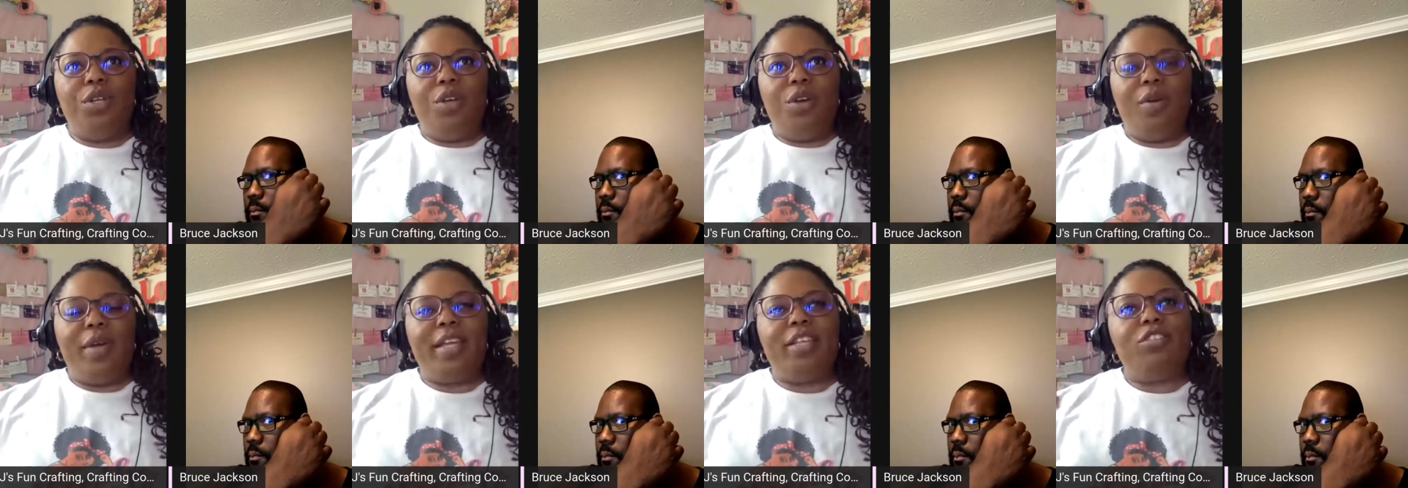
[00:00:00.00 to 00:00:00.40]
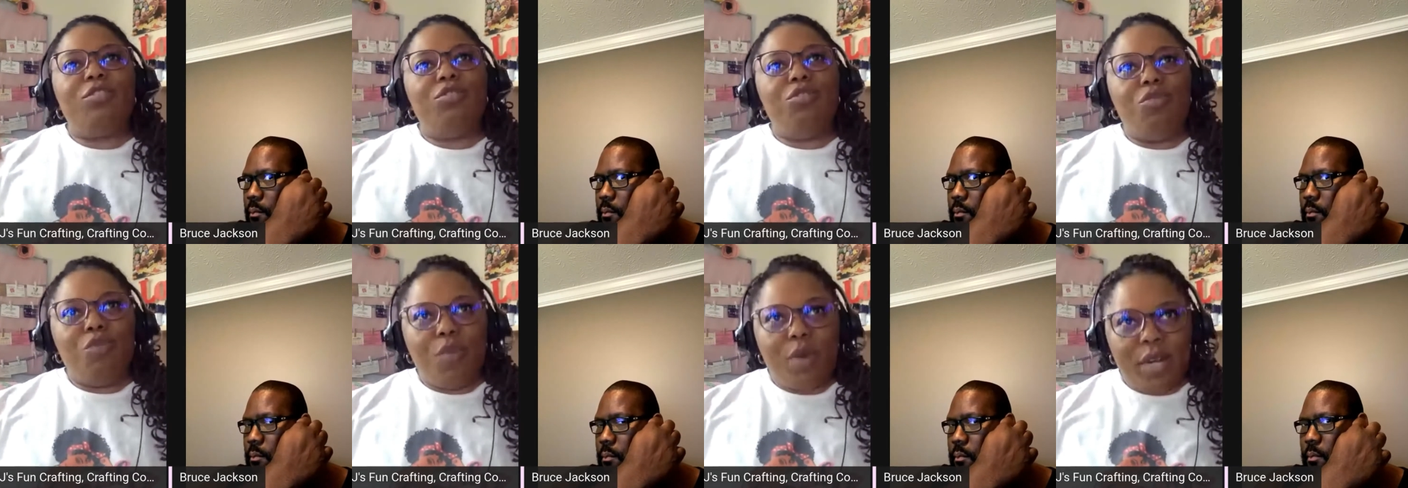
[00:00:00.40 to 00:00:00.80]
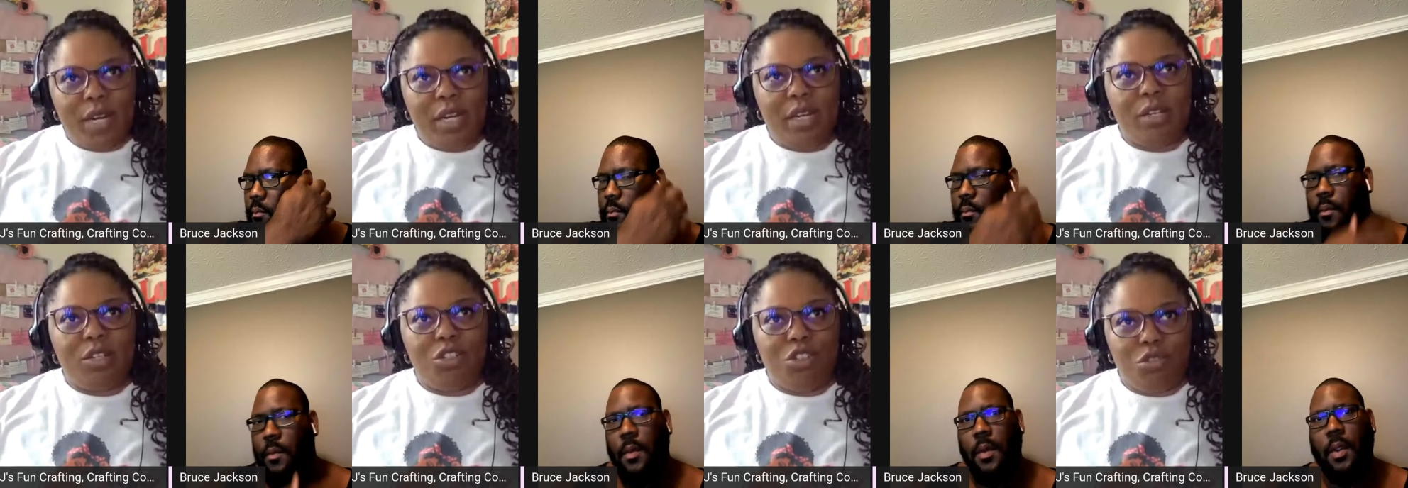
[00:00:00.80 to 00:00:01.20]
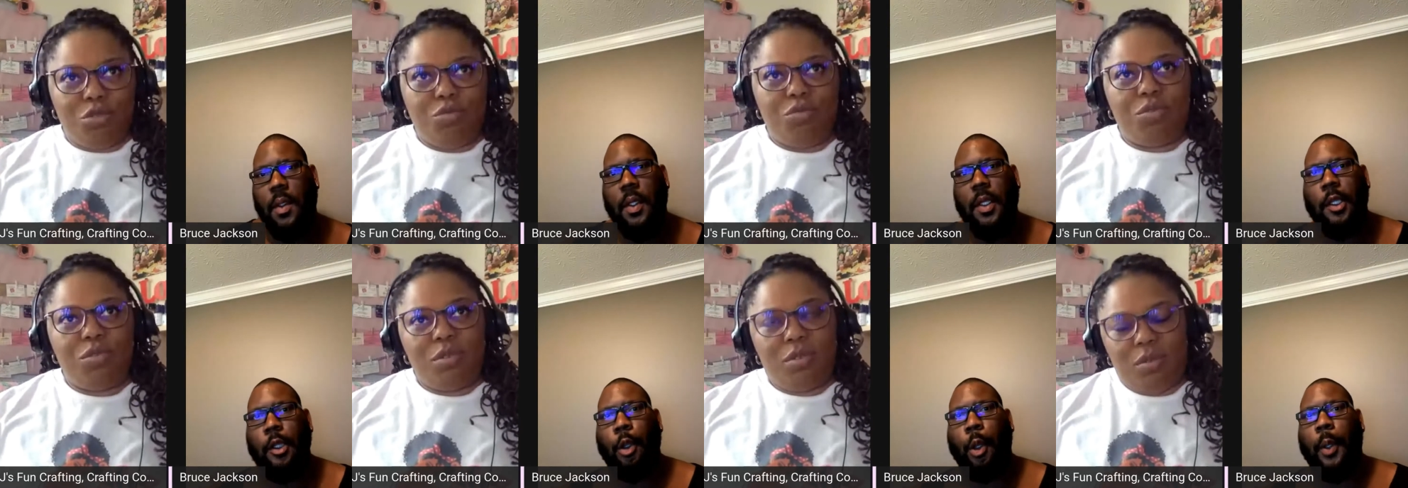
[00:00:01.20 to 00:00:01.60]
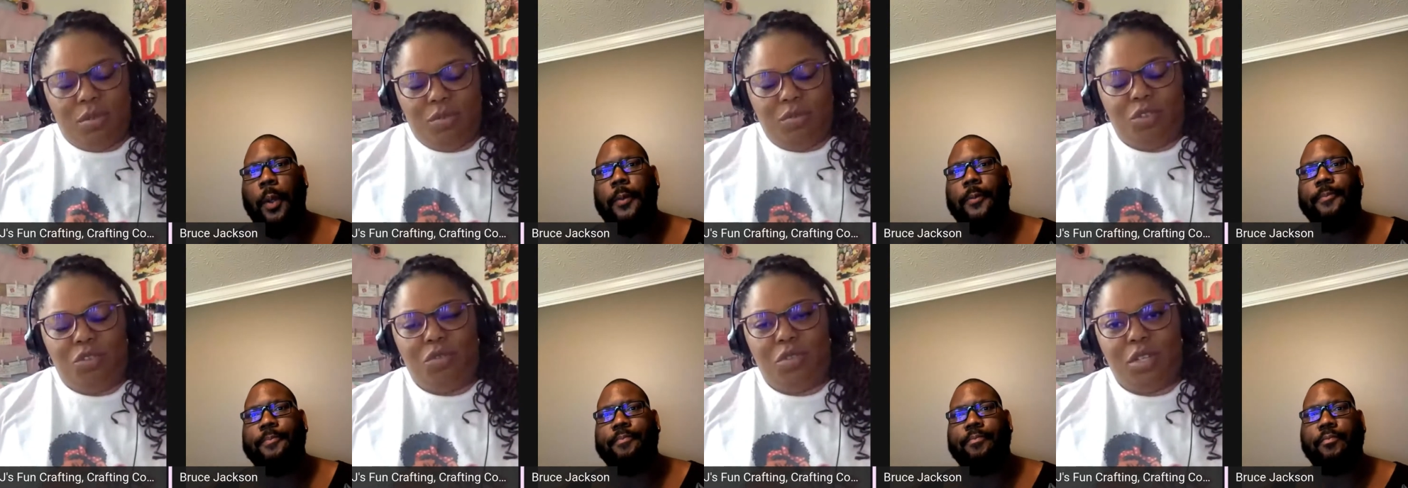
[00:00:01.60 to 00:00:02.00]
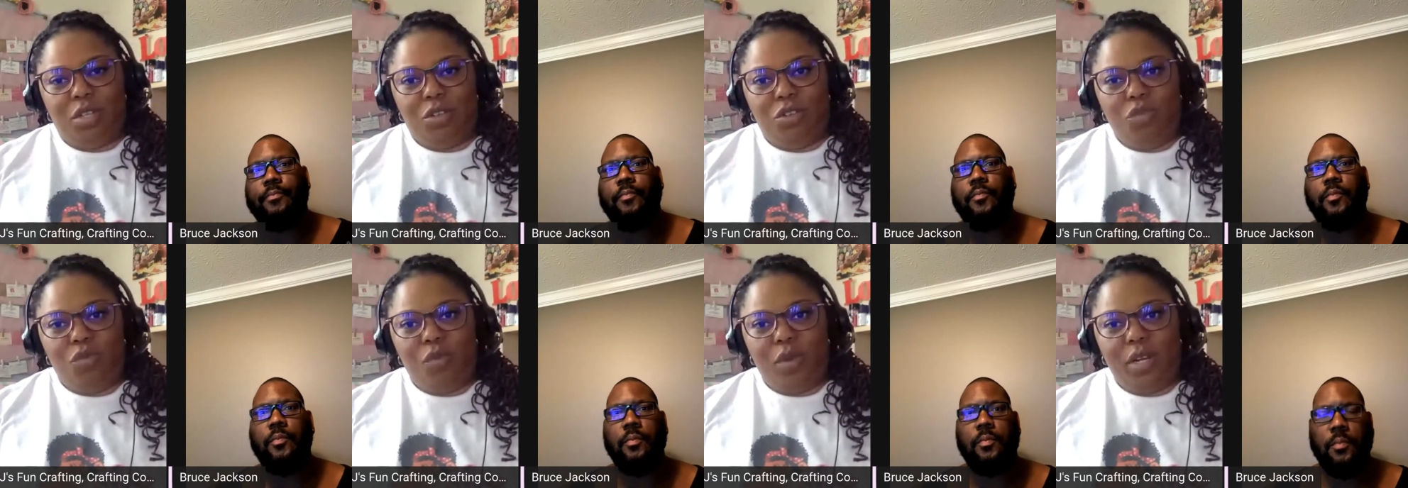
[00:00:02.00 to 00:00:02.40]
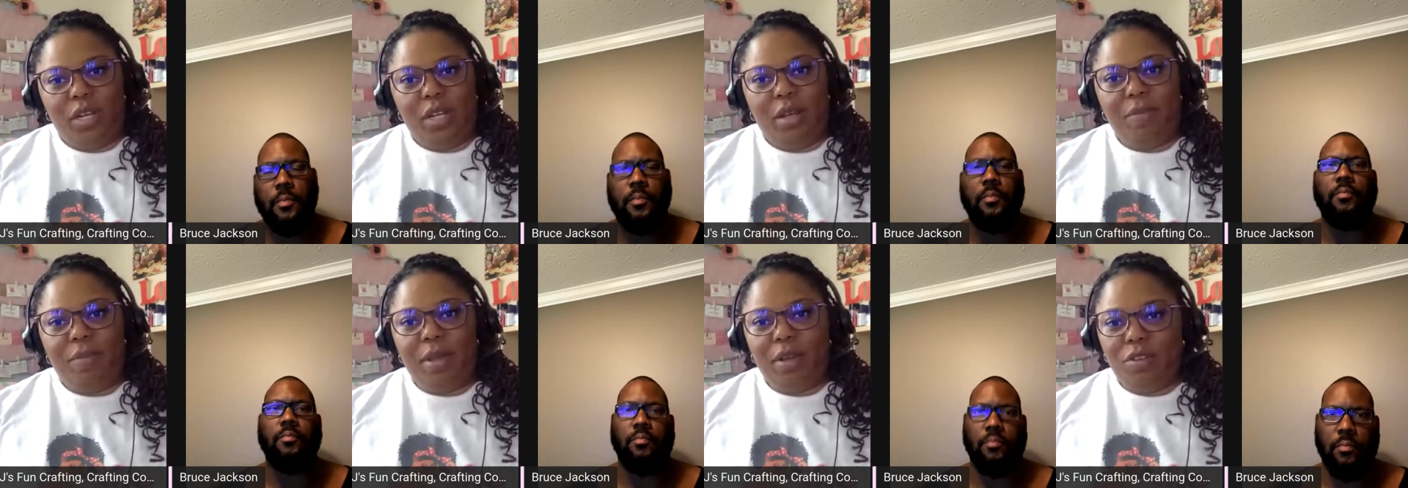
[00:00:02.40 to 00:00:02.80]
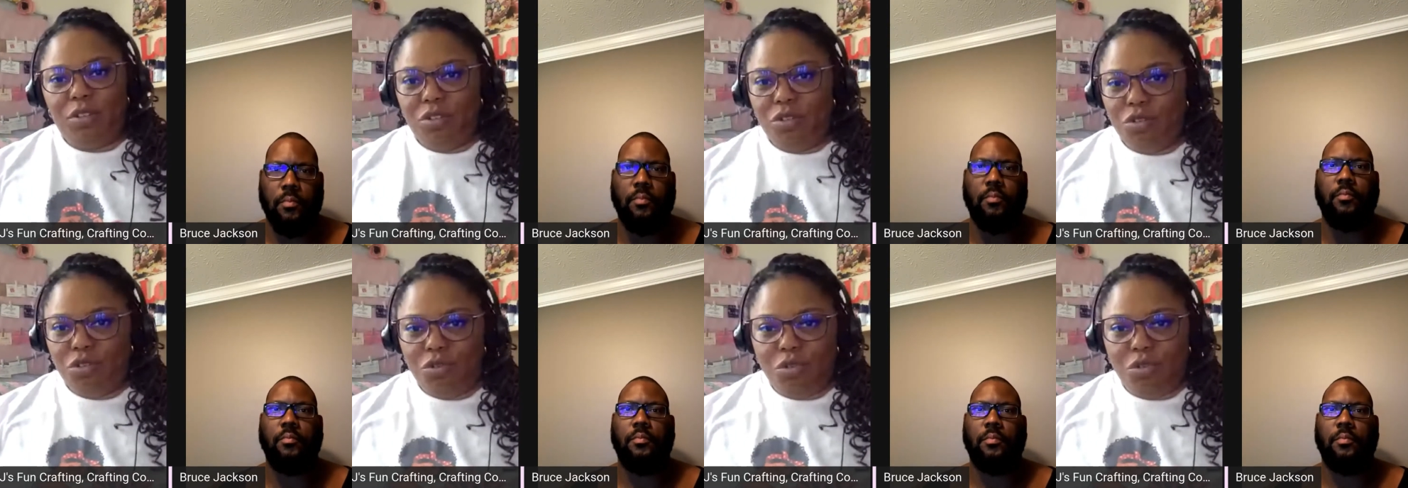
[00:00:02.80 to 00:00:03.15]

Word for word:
Speaker 1: okay so you wanted shoes is what you said you wanted a pair of shoes mm-hmm.